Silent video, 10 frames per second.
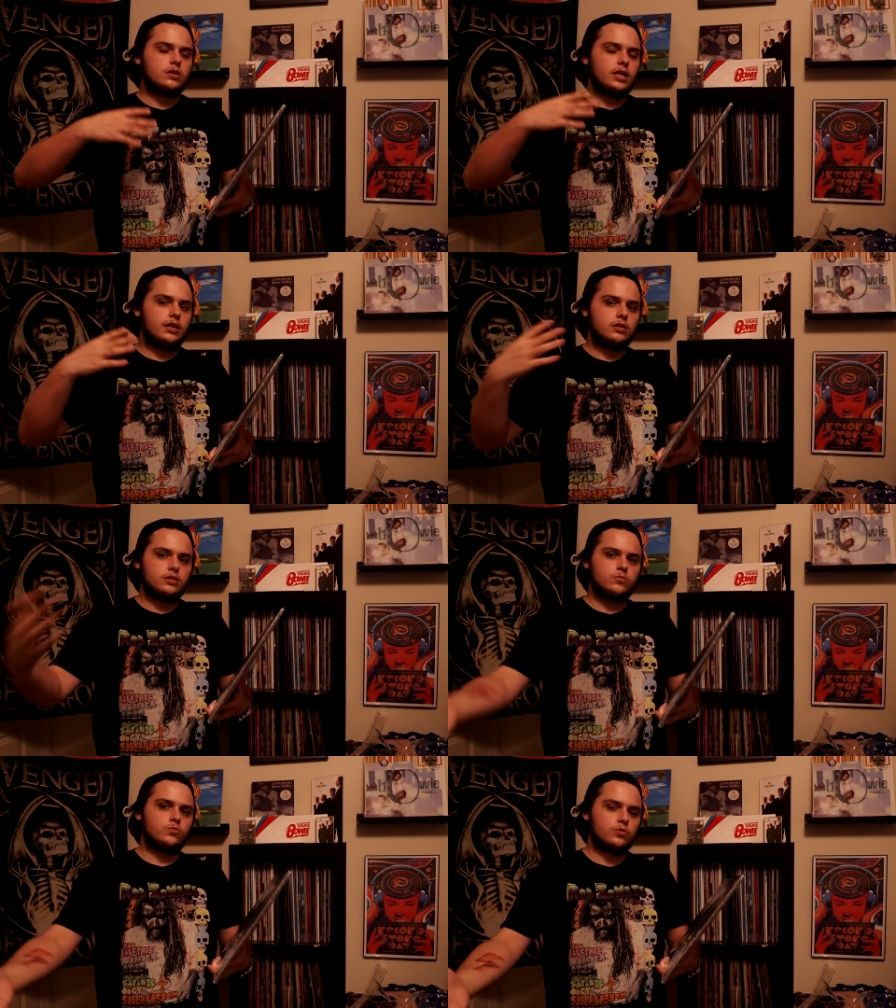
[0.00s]

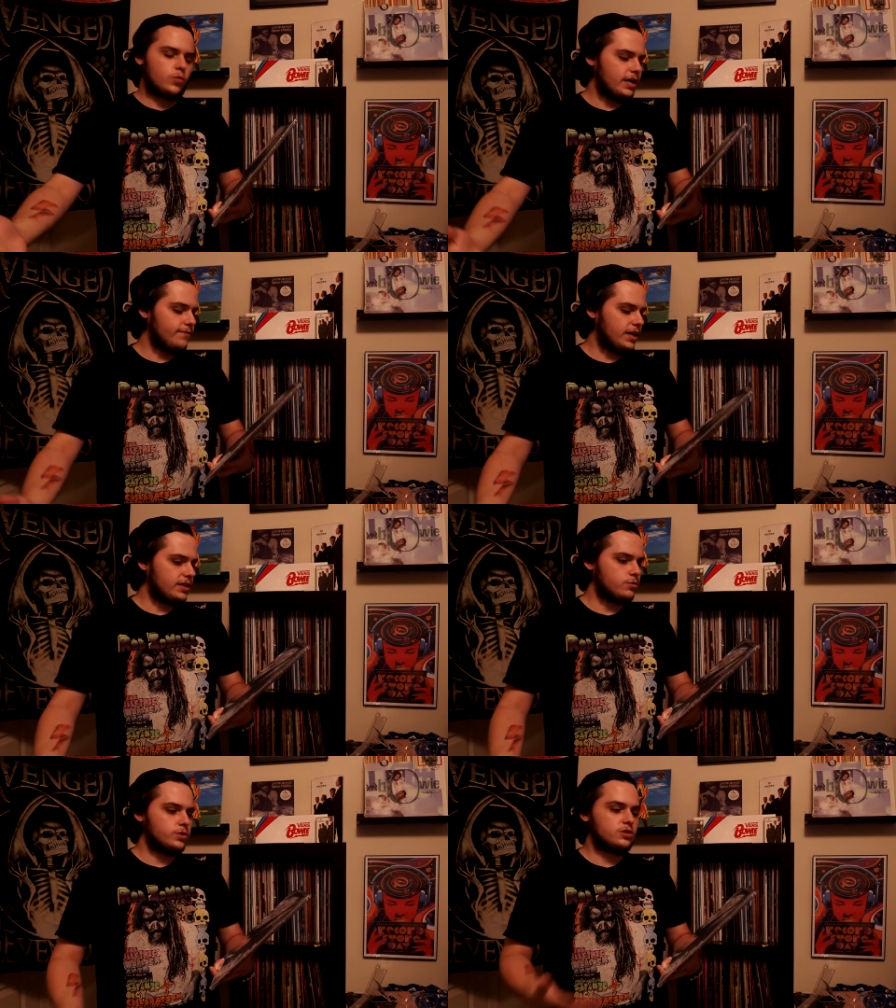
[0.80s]
and 1 white
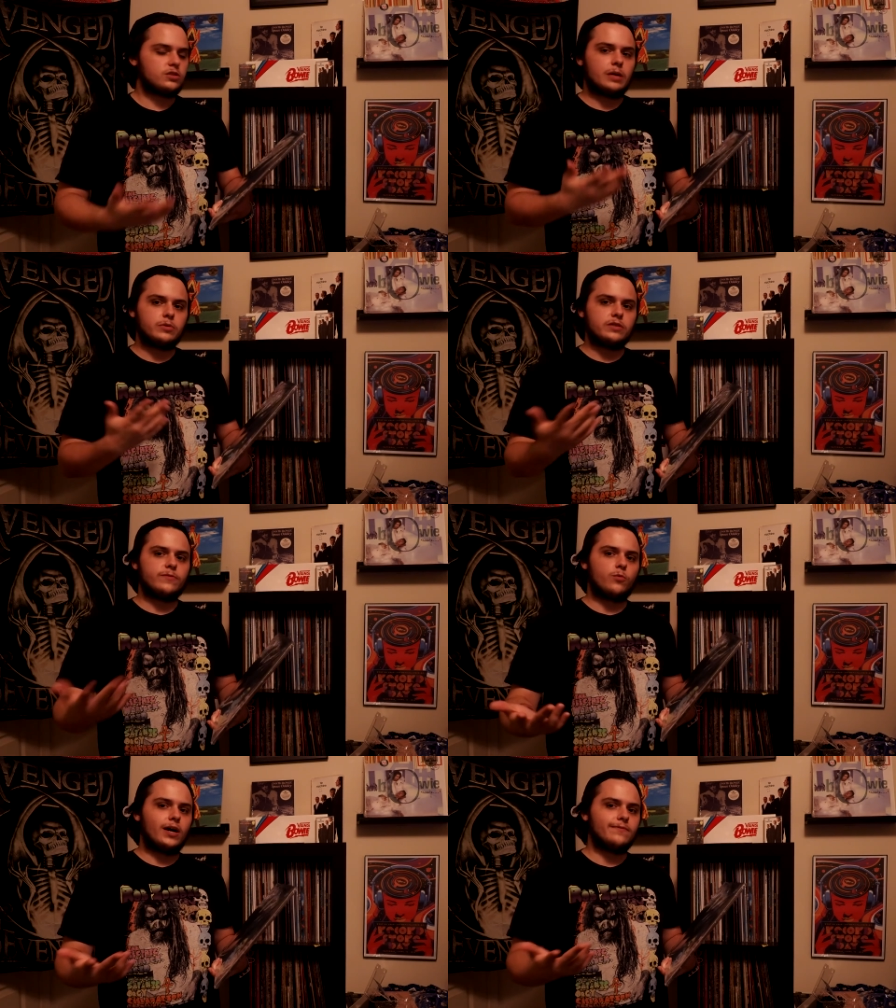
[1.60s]
vinyl, which I believe
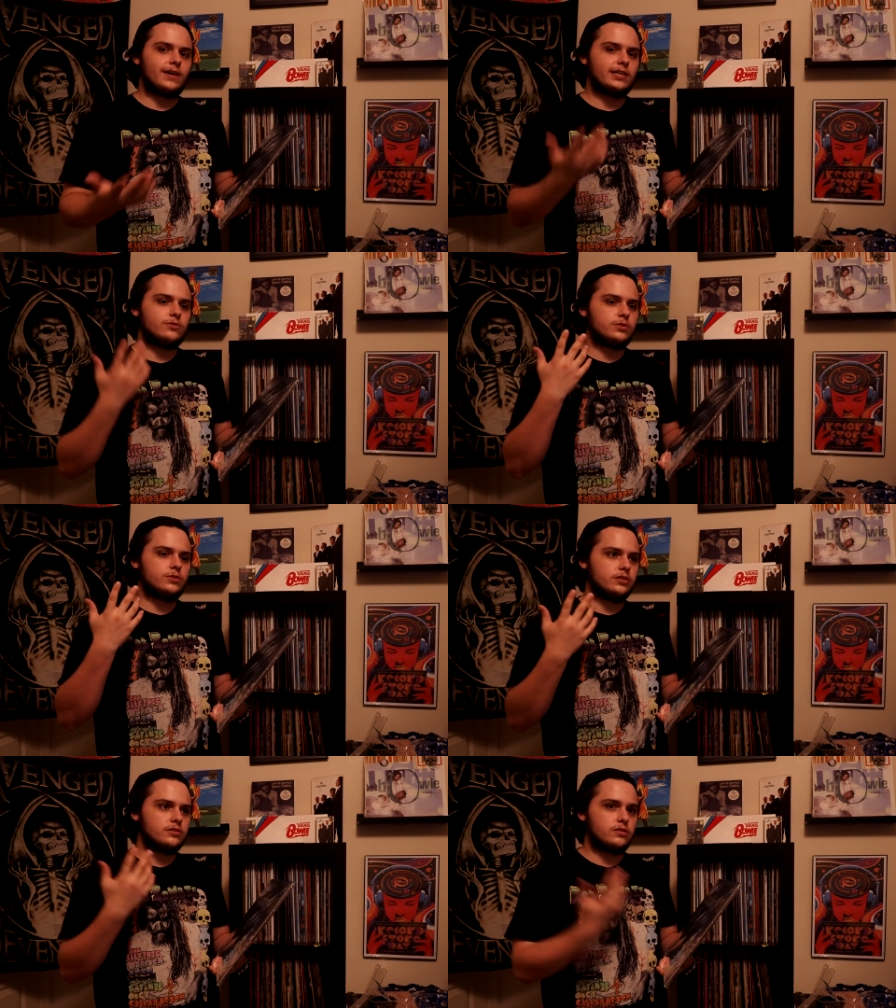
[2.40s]
the white vinyl
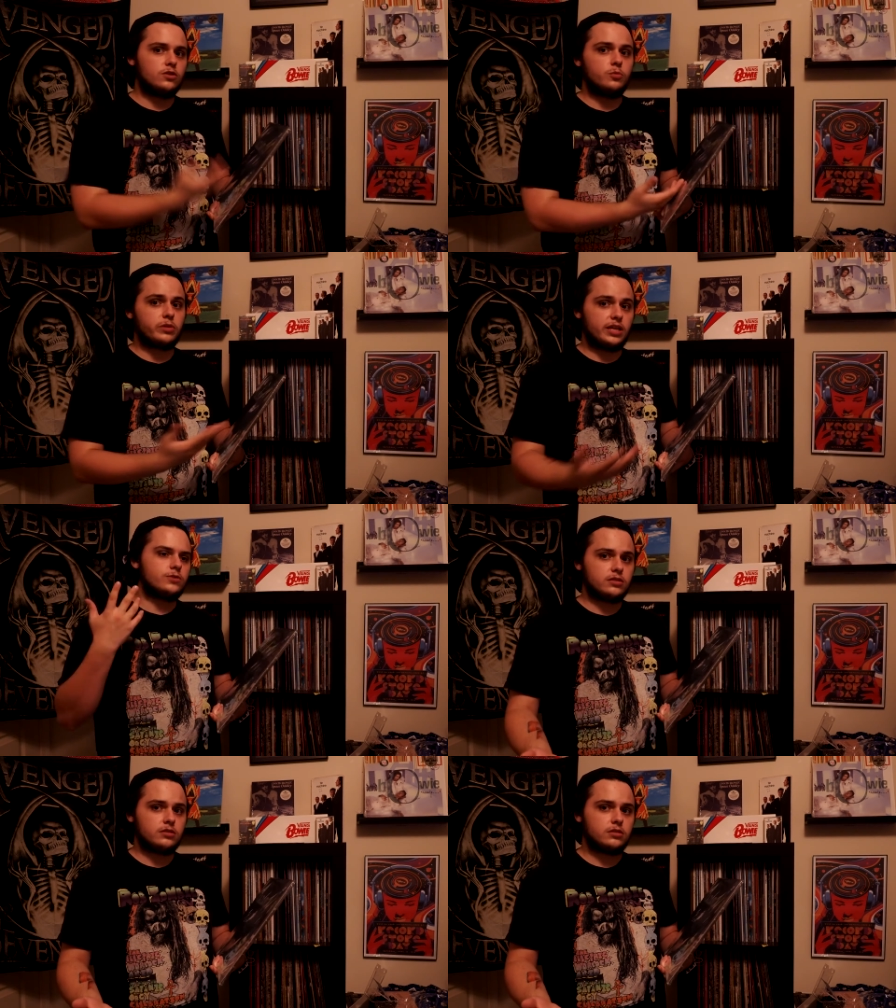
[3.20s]
is the No
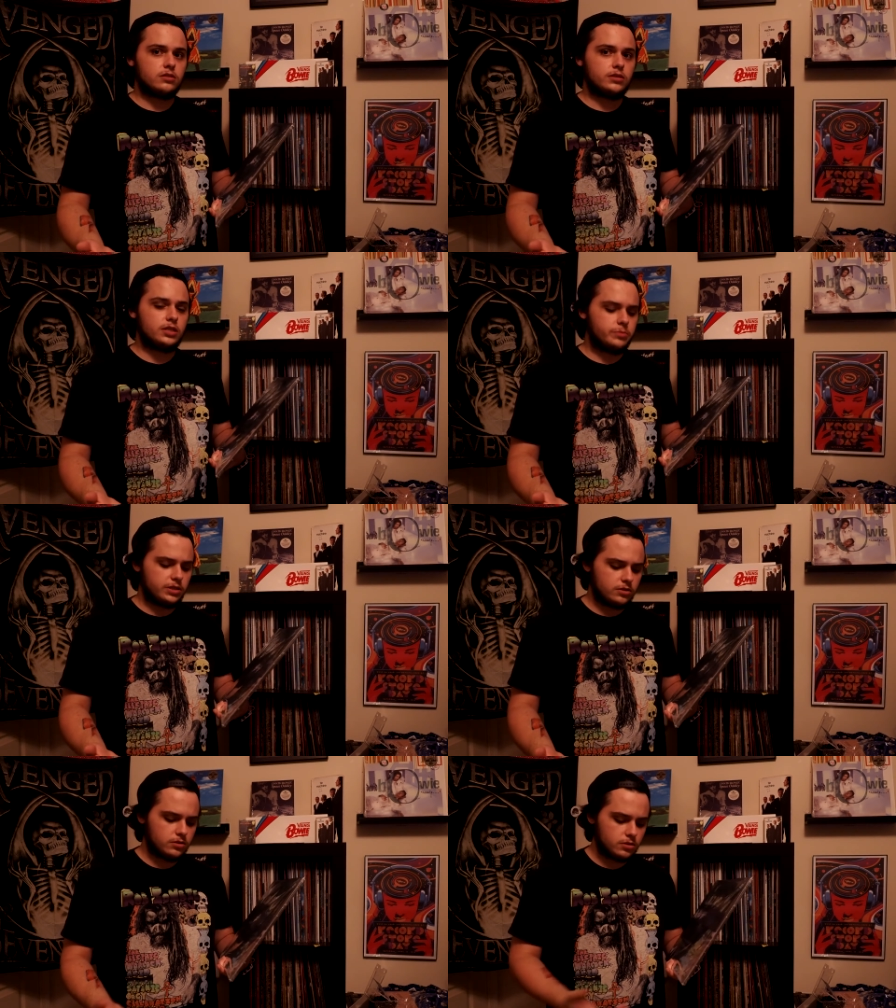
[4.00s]
Plan EP.